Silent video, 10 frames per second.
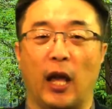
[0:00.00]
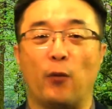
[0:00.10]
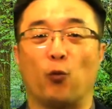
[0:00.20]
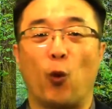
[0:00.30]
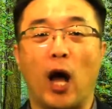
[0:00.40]

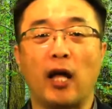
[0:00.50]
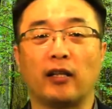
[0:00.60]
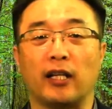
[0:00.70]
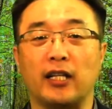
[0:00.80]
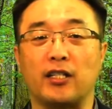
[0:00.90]
And
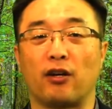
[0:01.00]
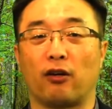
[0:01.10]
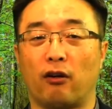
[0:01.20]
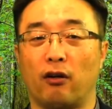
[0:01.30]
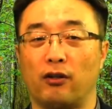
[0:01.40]
what is the
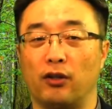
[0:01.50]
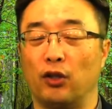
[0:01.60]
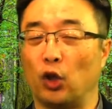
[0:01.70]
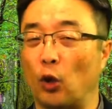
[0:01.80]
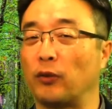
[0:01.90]

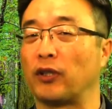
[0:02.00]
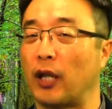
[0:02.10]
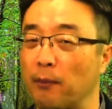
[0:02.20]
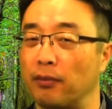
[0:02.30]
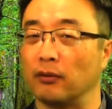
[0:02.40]
curtain of the
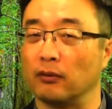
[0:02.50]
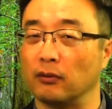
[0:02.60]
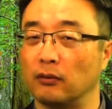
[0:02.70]
temple?